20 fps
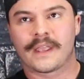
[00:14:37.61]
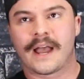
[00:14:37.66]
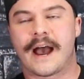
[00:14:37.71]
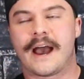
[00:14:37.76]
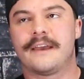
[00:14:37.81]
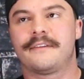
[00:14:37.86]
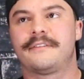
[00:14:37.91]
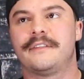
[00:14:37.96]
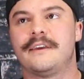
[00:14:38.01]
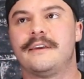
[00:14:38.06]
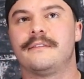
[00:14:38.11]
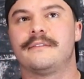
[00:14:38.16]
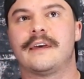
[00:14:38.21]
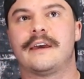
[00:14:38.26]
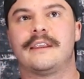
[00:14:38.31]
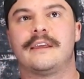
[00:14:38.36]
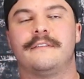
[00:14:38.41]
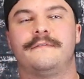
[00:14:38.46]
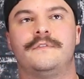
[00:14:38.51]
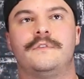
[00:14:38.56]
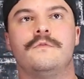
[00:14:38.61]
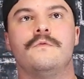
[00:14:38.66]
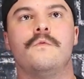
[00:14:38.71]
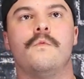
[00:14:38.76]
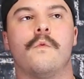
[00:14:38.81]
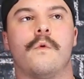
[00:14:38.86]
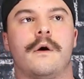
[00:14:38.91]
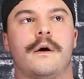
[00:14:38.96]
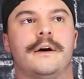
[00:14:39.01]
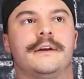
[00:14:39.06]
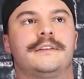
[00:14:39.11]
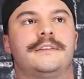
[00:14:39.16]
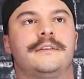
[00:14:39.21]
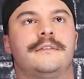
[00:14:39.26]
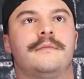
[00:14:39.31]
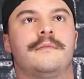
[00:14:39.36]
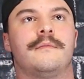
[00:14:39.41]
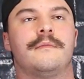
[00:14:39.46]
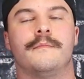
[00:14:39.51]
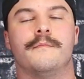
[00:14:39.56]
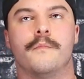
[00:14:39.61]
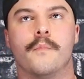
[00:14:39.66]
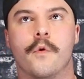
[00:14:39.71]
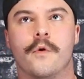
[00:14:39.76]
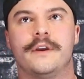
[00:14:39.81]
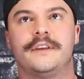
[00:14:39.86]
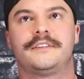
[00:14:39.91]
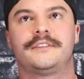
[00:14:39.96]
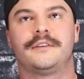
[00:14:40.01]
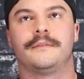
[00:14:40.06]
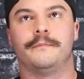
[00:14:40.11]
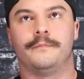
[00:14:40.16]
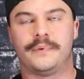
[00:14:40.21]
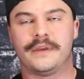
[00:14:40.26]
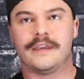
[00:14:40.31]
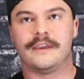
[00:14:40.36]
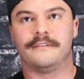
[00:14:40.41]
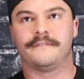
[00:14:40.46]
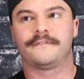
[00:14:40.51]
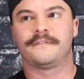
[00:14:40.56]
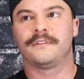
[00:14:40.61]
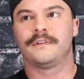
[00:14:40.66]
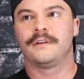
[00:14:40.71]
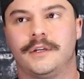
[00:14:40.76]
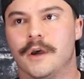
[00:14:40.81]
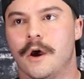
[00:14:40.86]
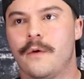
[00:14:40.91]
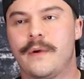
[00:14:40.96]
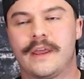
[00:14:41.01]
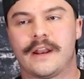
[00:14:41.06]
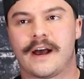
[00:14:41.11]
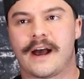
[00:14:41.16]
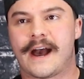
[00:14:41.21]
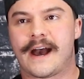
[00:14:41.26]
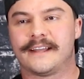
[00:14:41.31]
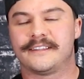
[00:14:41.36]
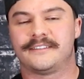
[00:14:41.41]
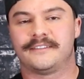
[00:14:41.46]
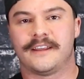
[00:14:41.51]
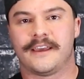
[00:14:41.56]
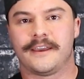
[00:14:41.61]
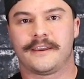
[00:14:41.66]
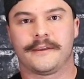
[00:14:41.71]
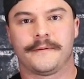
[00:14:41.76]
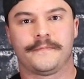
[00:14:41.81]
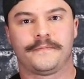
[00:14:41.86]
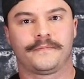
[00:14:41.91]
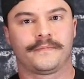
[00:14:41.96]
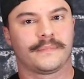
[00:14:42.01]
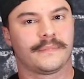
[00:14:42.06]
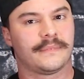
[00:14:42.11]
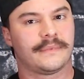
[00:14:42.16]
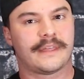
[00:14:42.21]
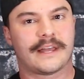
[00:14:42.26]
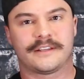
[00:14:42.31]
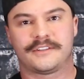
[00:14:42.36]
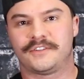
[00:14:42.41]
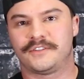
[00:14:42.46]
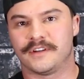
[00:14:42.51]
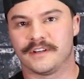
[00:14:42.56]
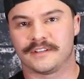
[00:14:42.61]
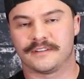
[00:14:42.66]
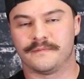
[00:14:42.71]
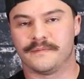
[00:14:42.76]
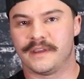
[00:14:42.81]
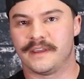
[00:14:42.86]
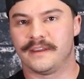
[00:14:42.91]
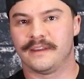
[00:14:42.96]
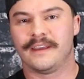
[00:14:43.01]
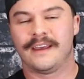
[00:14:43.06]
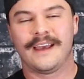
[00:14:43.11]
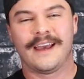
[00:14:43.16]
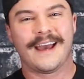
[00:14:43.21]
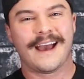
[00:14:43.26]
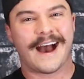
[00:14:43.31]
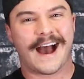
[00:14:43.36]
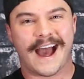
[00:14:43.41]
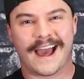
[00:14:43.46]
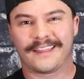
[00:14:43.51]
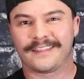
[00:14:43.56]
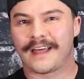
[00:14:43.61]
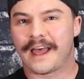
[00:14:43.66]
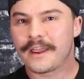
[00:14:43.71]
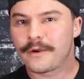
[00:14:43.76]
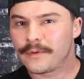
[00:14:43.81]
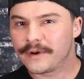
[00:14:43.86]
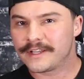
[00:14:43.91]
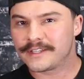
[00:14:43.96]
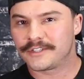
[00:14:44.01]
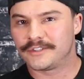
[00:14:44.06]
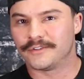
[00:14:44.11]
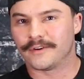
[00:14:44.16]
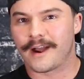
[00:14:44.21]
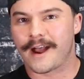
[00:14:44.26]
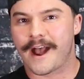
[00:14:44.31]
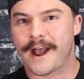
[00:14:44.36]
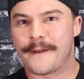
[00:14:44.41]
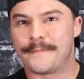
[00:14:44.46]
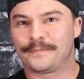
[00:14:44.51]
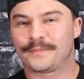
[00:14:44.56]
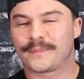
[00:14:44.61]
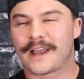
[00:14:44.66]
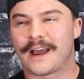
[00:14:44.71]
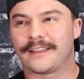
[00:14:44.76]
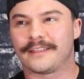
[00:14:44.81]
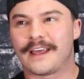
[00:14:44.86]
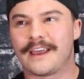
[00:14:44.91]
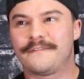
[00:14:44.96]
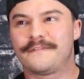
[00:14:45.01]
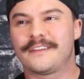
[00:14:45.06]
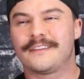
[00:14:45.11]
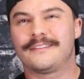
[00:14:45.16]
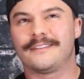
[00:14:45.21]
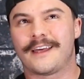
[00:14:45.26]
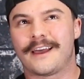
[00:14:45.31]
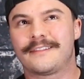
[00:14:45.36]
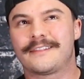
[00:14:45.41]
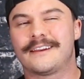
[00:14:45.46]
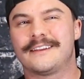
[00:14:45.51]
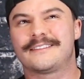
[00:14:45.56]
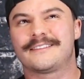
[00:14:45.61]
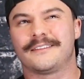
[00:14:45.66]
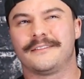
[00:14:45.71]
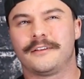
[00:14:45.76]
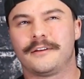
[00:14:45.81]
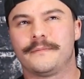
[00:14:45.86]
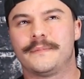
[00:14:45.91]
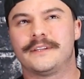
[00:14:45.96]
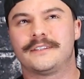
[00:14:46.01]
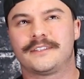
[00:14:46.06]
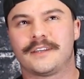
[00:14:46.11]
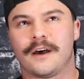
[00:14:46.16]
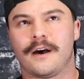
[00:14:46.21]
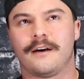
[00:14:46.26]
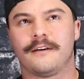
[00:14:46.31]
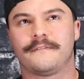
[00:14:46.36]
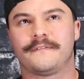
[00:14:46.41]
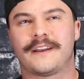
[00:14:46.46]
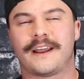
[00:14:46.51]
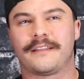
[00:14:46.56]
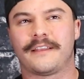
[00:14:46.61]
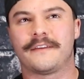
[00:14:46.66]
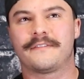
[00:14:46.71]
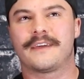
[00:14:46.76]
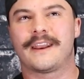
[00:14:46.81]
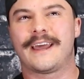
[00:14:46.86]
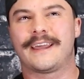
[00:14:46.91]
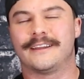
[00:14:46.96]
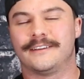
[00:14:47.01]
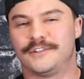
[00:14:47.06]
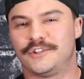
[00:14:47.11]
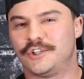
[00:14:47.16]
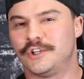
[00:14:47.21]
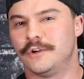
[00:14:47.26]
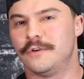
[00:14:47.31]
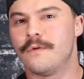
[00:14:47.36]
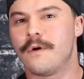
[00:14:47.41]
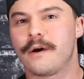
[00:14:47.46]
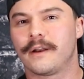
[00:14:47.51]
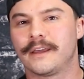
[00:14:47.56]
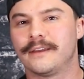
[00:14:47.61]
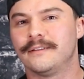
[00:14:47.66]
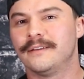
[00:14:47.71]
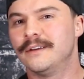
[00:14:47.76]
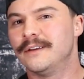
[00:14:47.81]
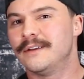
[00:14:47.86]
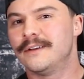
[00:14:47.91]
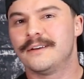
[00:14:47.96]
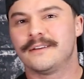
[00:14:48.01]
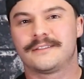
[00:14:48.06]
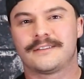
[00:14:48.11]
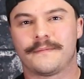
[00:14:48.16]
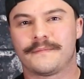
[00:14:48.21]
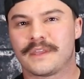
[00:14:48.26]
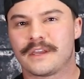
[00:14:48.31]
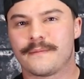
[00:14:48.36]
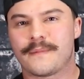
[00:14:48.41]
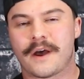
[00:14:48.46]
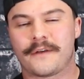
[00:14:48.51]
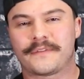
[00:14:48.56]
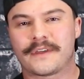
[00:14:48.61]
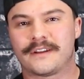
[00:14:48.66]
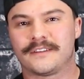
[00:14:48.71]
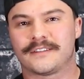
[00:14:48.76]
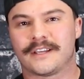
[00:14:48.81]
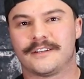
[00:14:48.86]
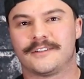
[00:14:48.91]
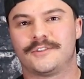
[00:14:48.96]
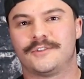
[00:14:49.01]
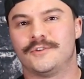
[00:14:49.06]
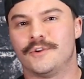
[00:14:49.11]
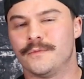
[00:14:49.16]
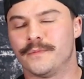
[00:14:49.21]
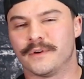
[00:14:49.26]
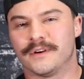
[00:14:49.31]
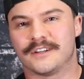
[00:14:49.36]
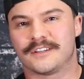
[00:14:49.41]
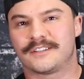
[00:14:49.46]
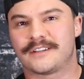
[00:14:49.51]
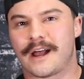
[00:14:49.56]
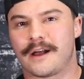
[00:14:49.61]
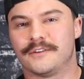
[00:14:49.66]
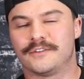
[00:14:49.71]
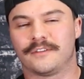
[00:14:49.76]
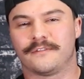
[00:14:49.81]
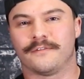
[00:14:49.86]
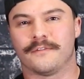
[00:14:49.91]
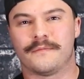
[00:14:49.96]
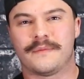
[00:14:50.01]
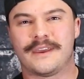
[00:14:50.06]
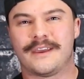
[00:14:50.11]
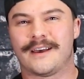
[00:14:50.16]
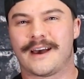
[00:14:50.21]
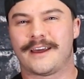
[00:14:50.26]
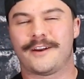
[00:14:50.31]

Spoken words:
I think that if you want moist beef, go eat a hot steak. That's just me. I like when it's dry. I like that it's a little bit tough and I like that I can chew on it. Something about that is like super nostalgic for me.